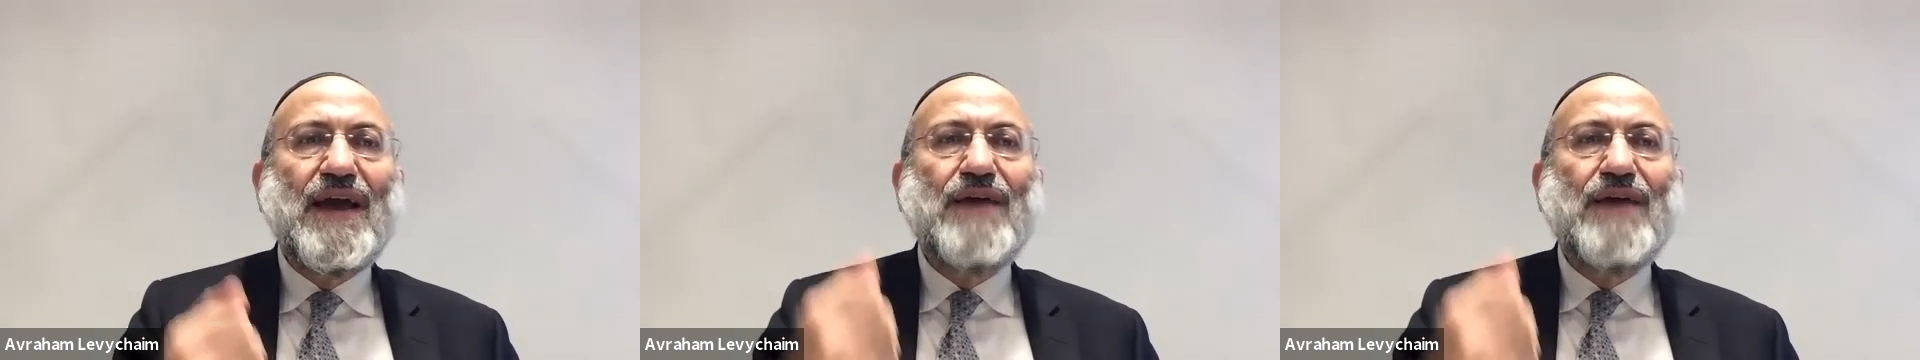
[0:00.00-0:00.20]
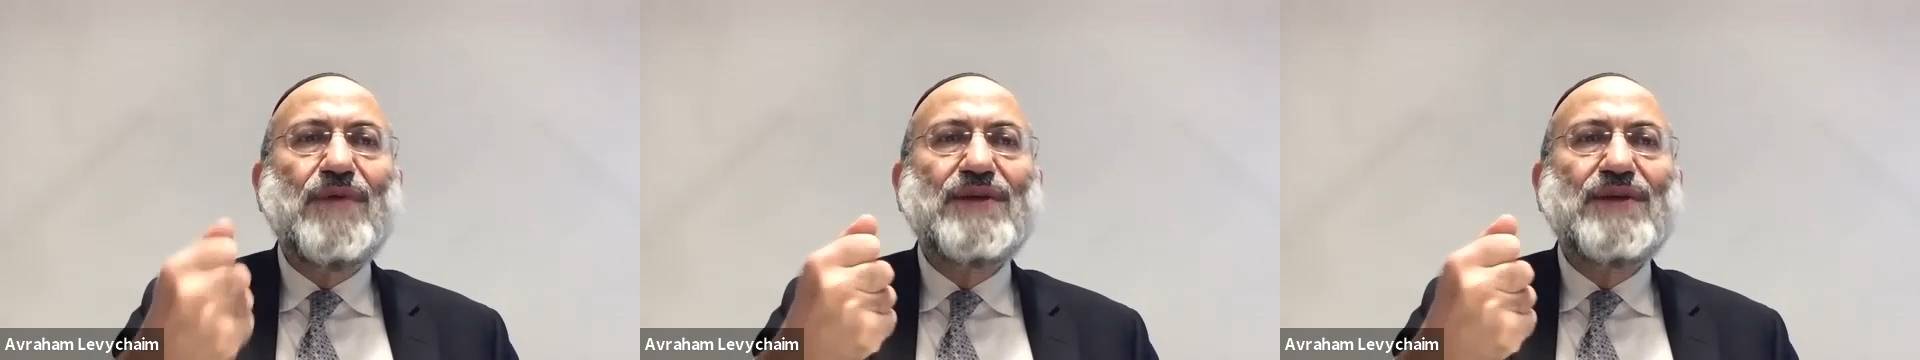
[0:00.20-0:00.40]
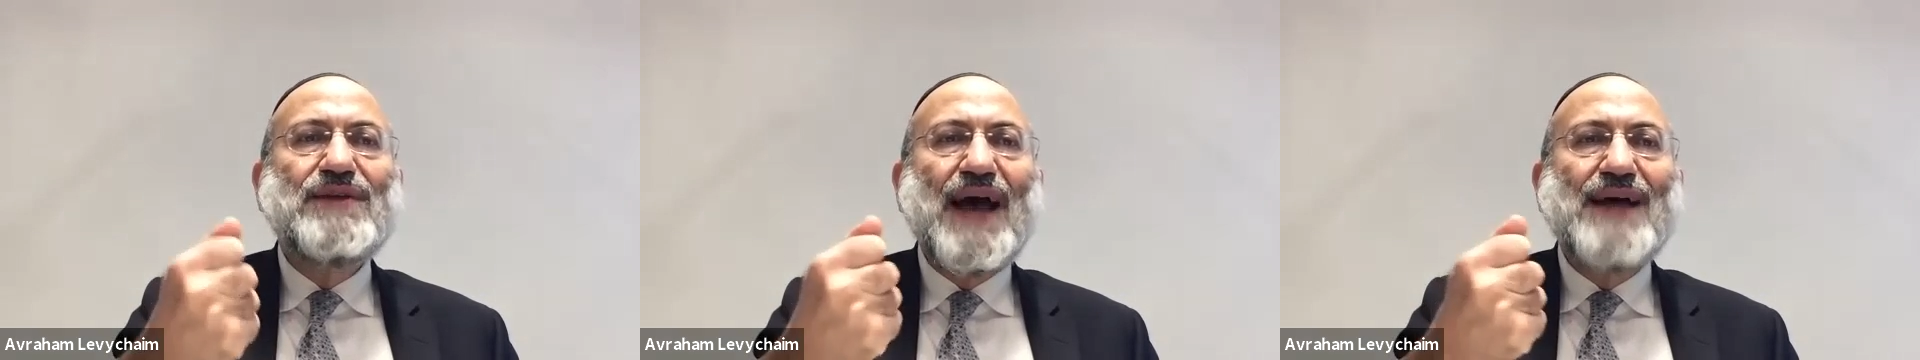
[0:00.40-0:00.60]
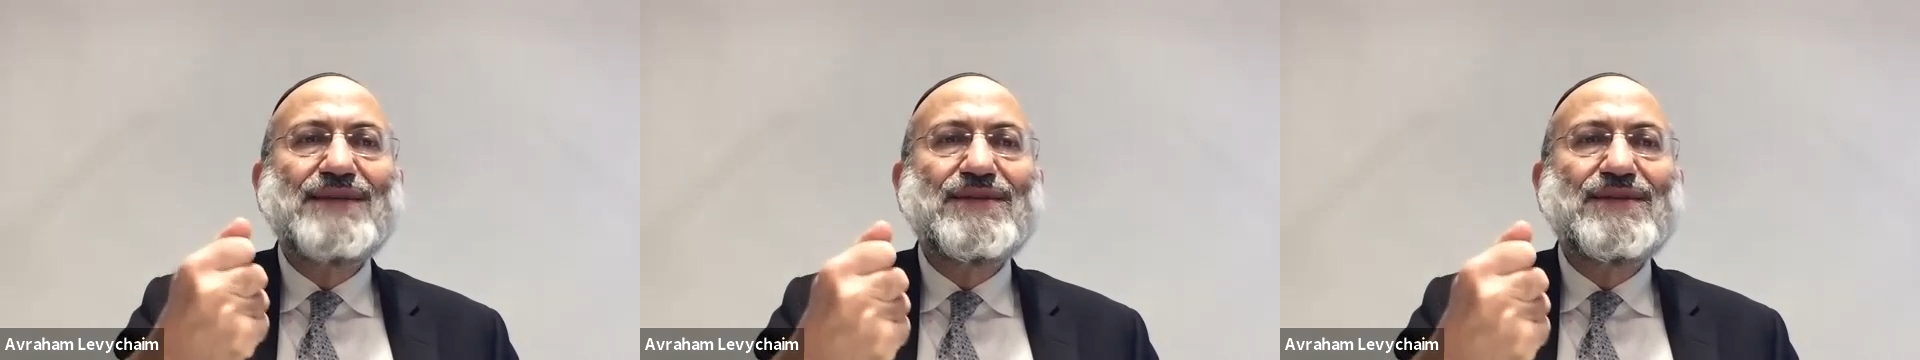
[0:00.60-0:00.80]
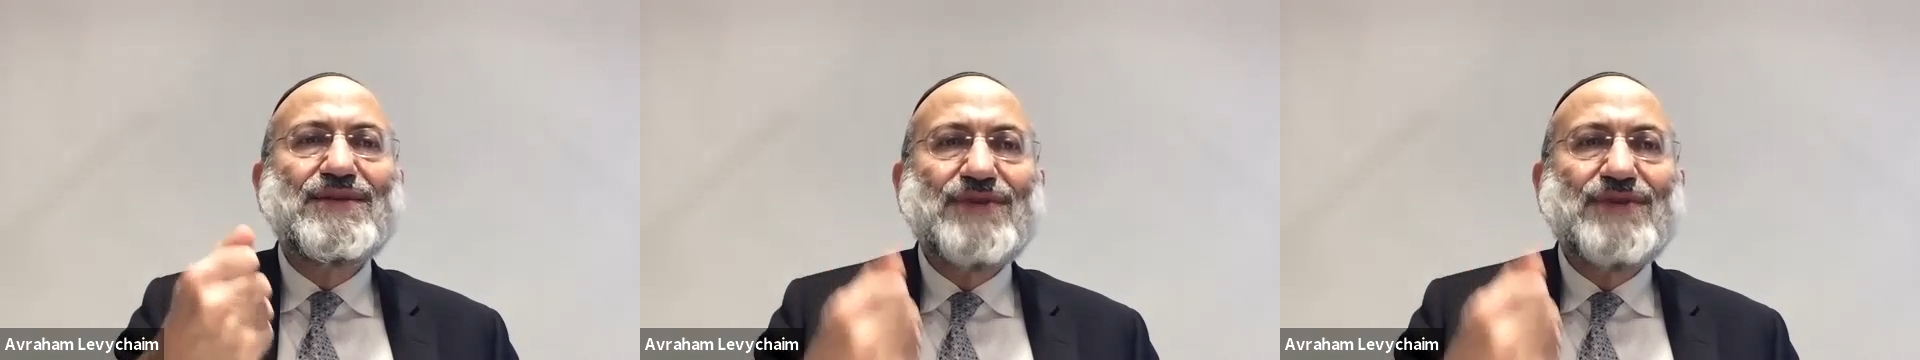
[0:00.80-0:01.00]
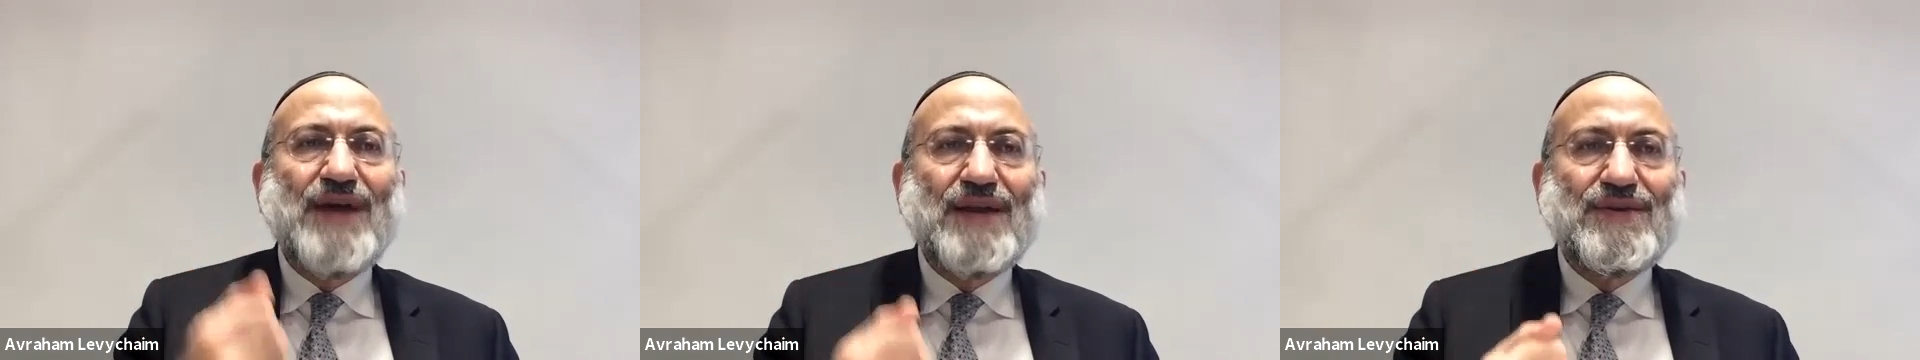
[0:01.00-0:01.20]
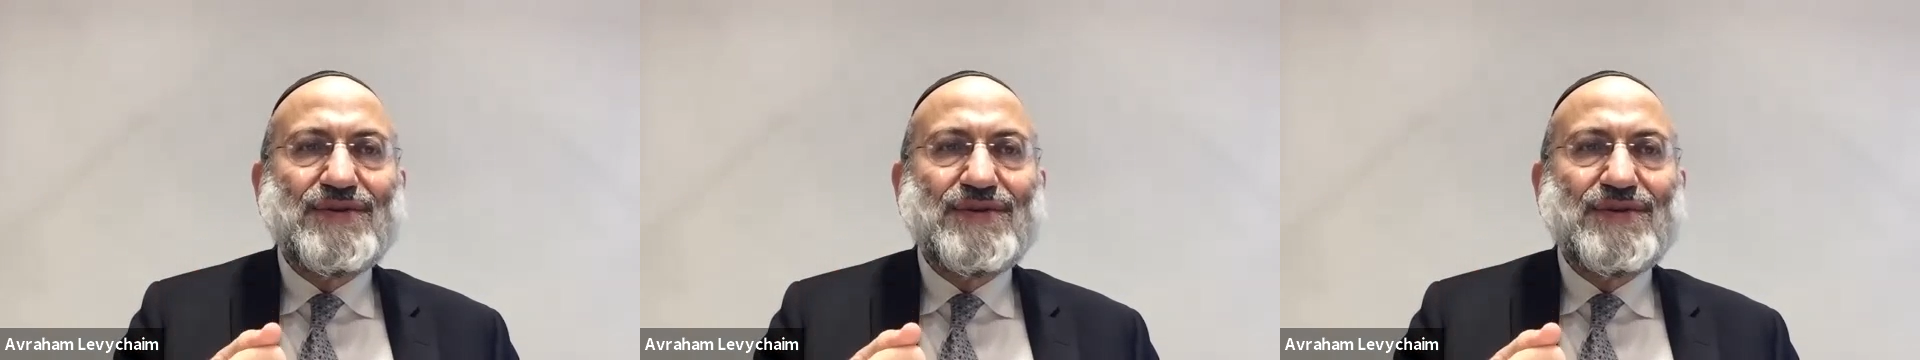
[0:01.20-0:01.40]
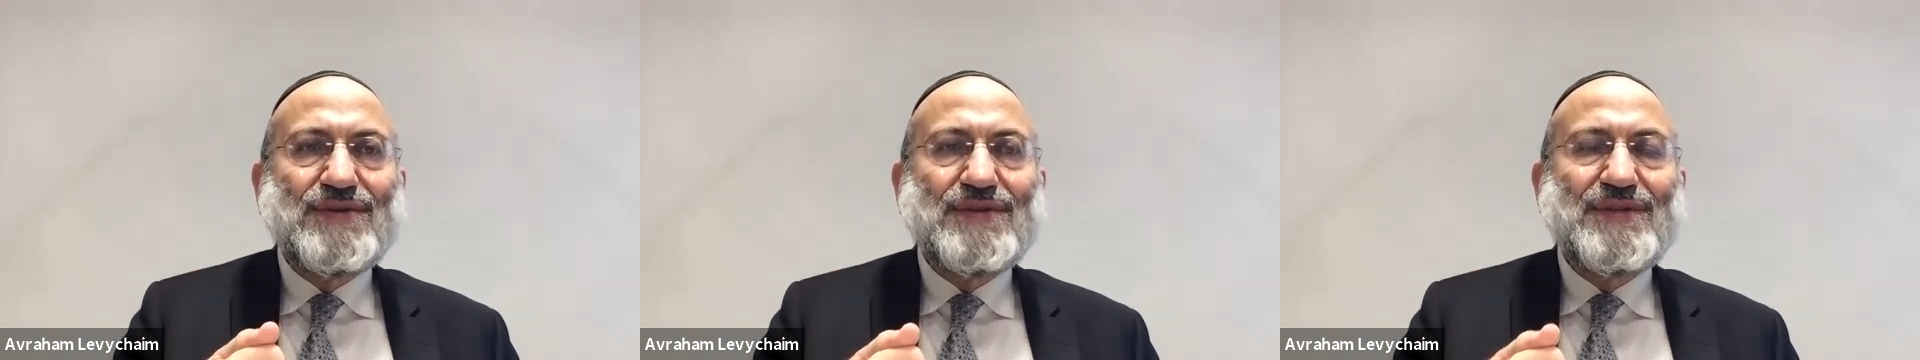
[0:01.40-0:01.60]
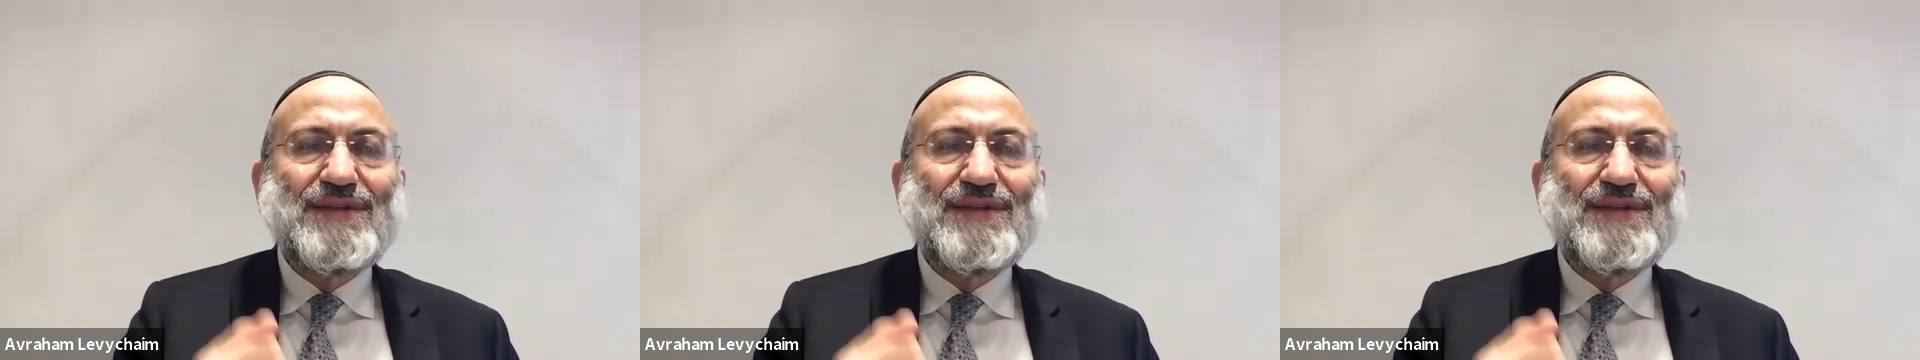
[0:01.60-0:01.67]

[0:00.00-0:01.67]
Everybody has the challenges,